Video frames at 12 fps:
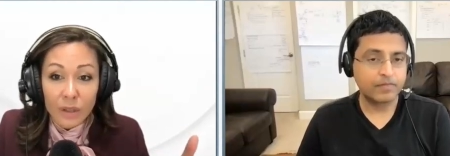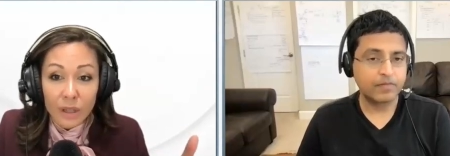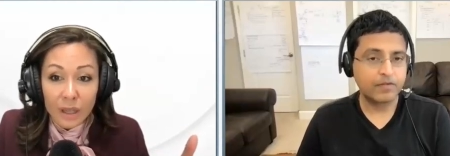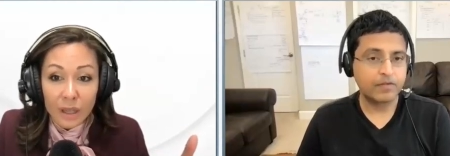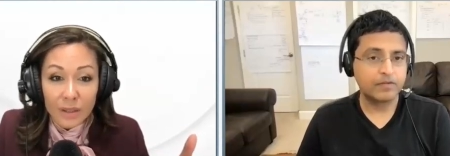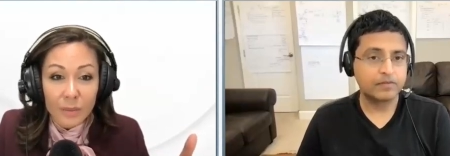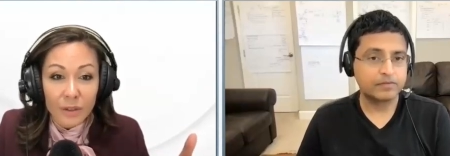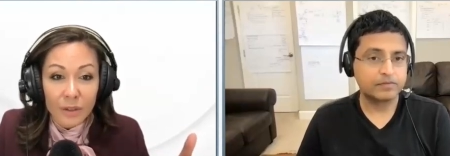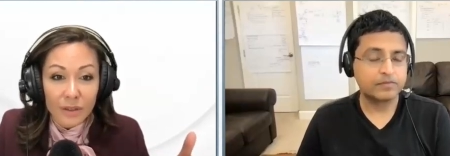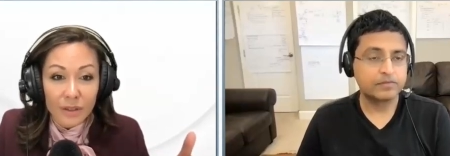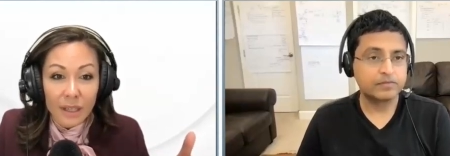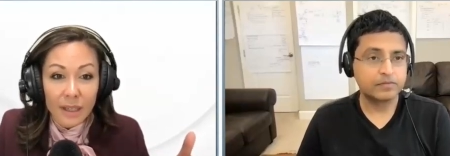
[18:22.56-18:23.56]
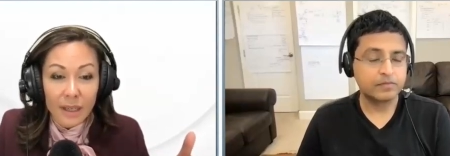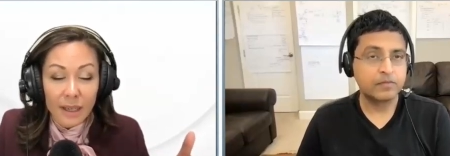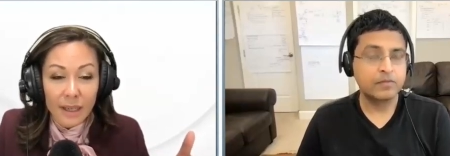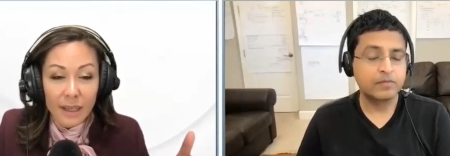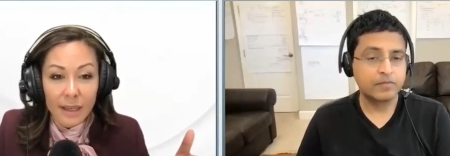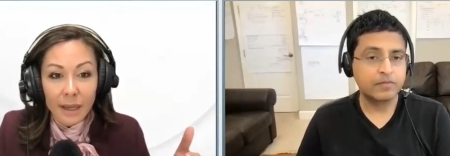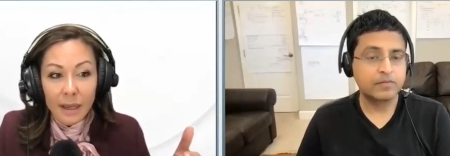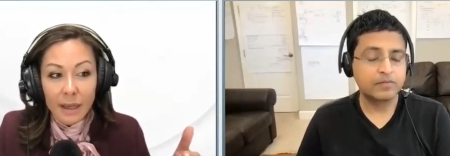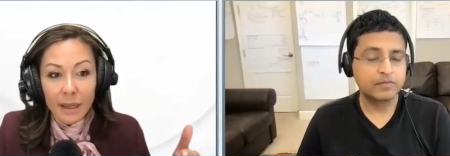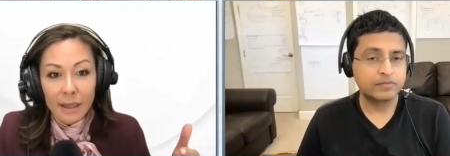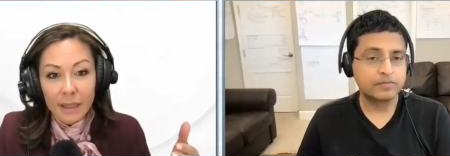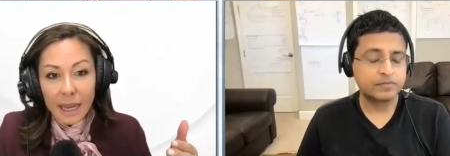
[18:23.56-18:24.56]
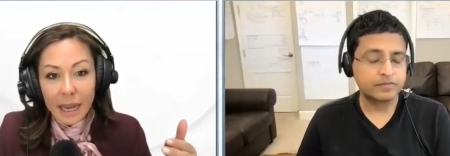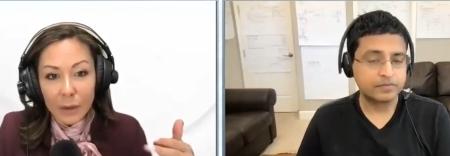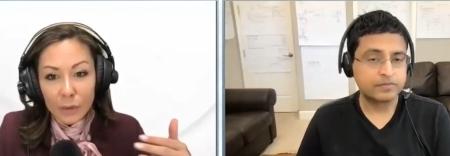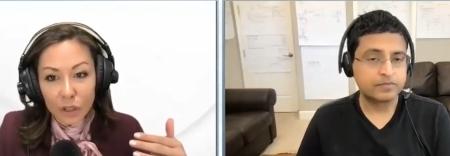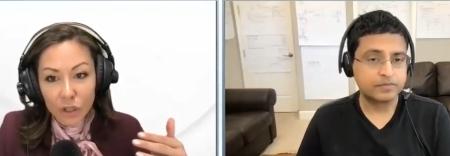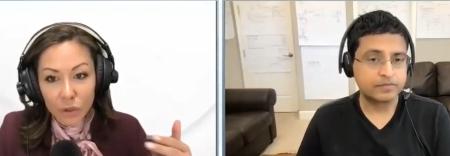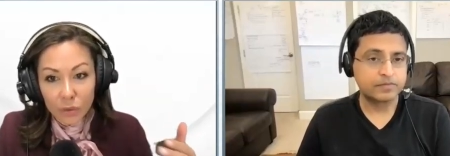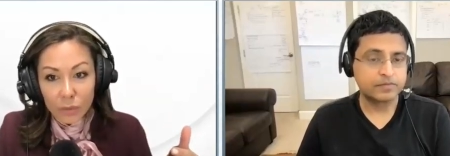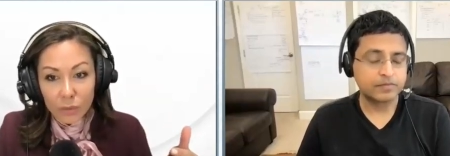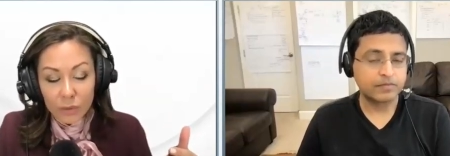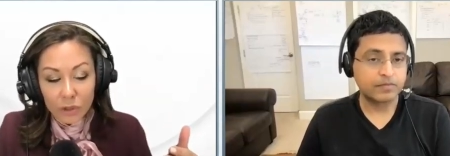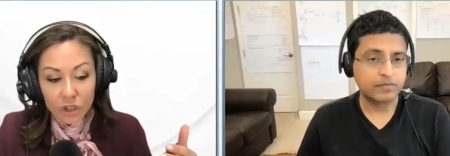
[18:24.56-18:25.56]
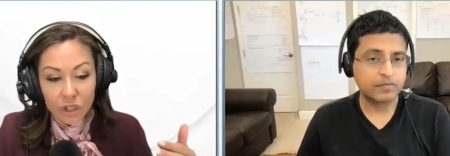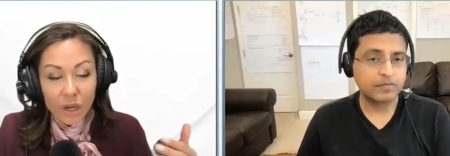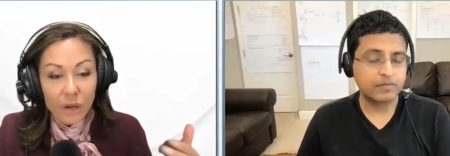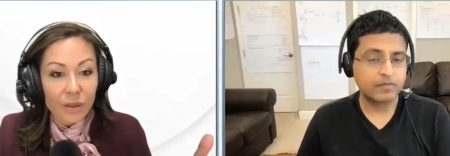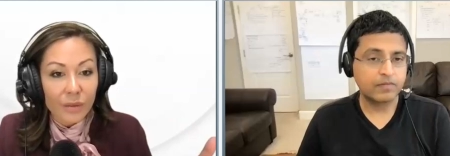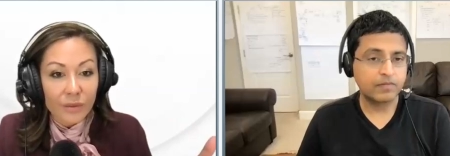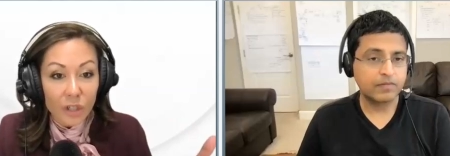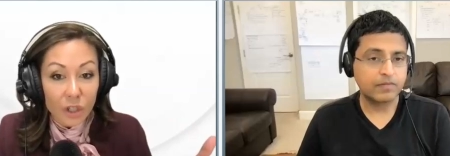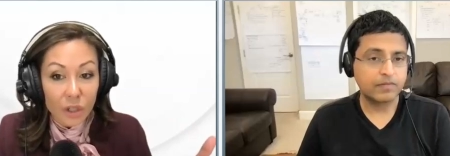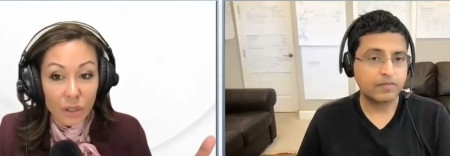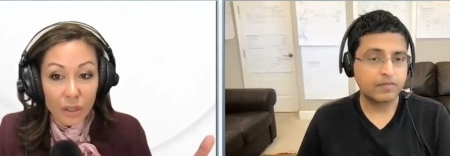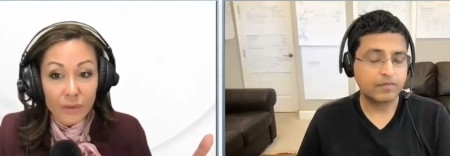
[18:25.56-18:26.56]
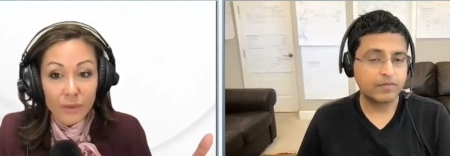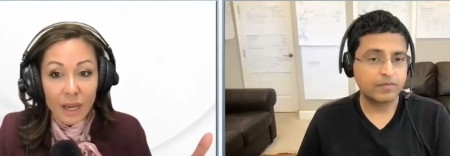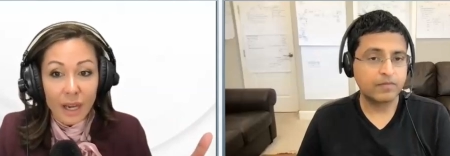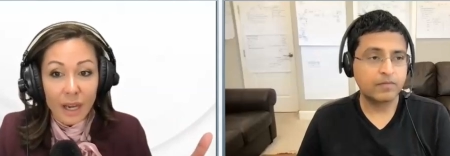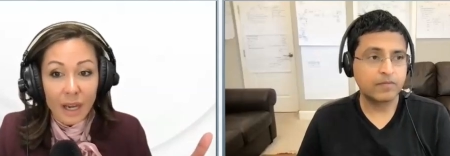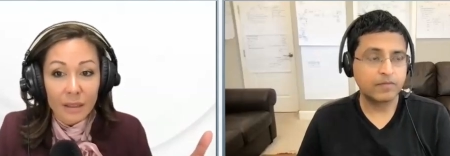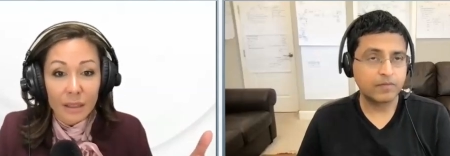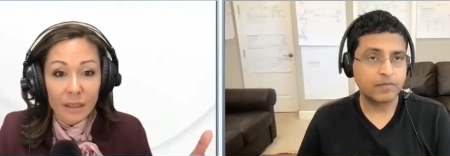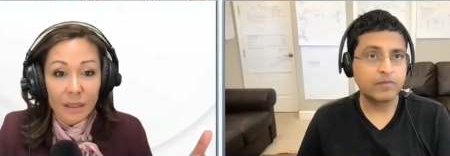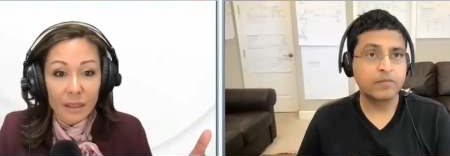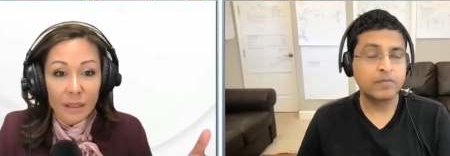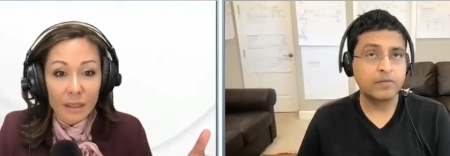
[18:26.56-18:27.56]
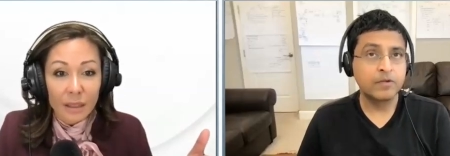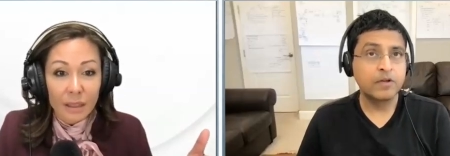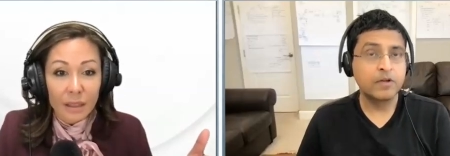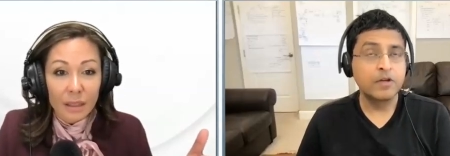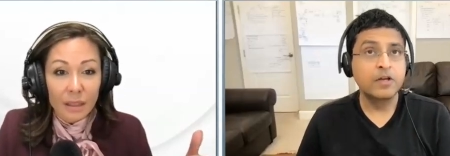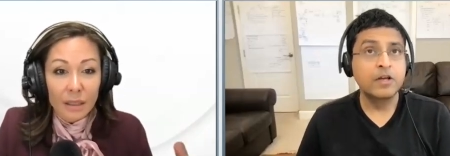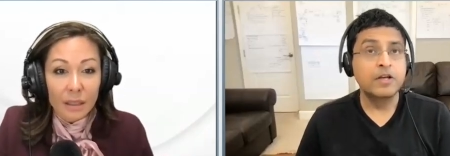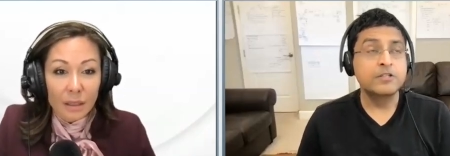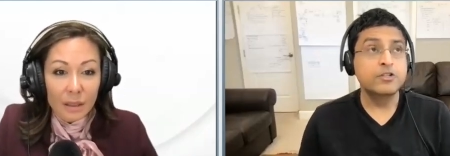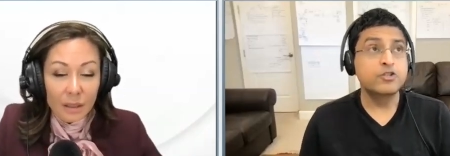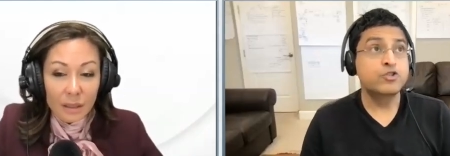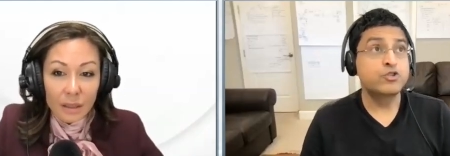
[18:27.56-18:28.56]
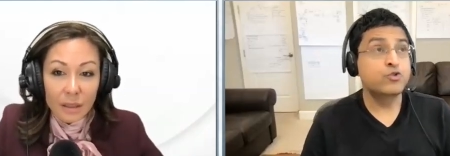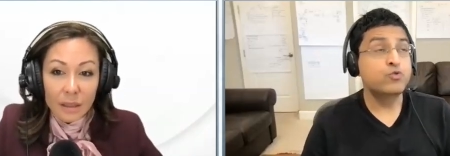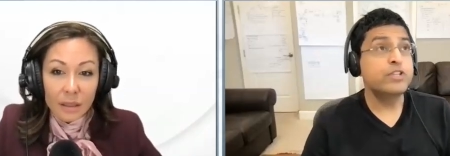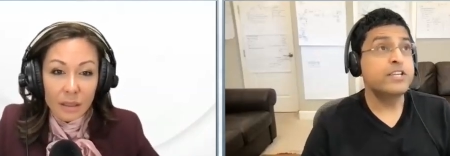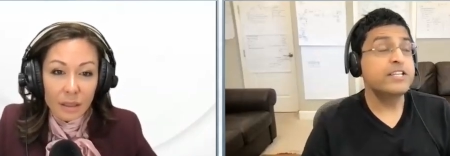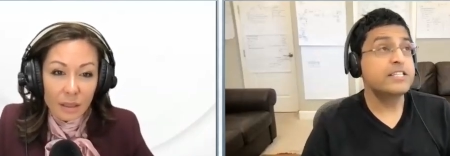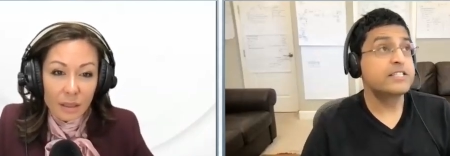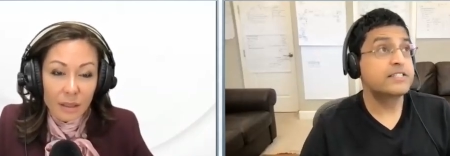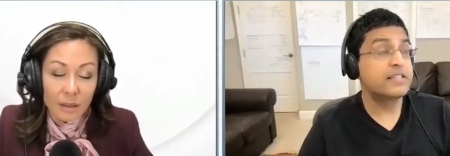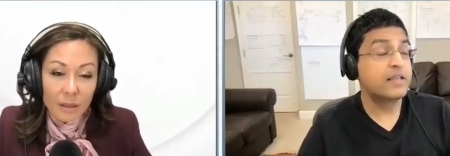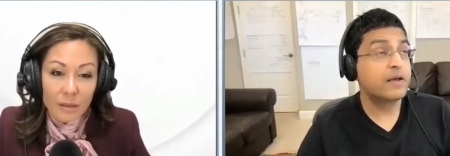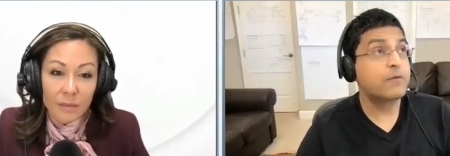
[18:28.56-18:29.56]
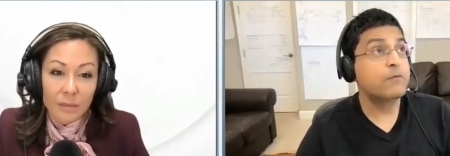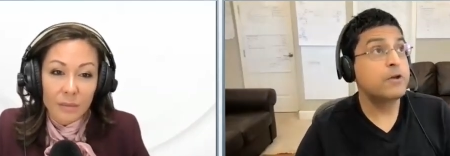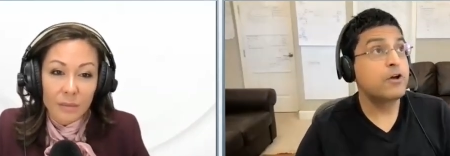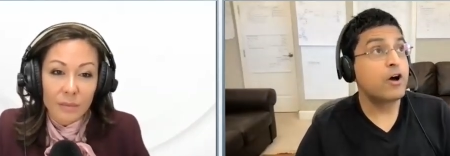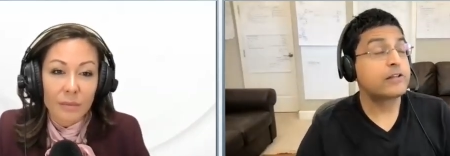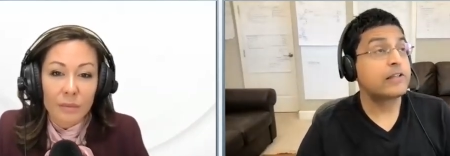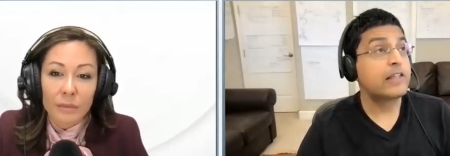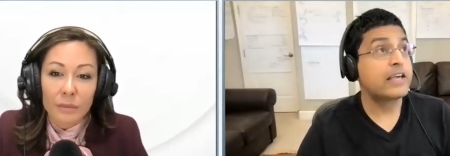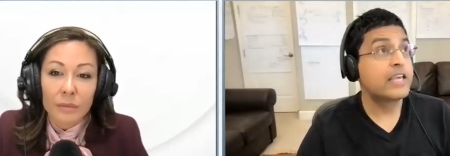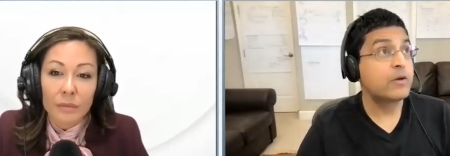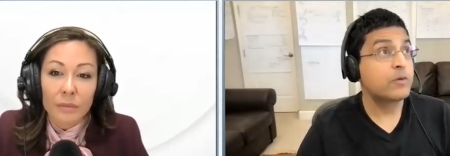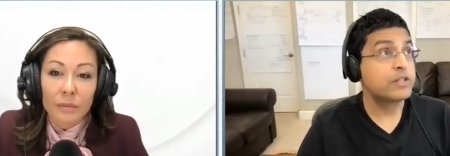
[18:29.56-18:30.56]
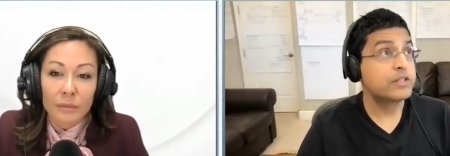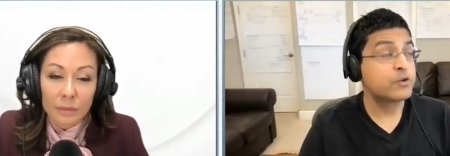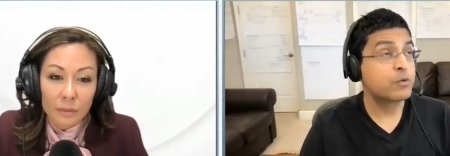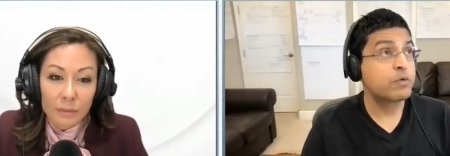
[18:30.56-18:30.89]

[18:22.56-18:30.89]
Speaker 1: customers and and how did you share the vision of that
Speaker 2: so two things uh, we got lucky with so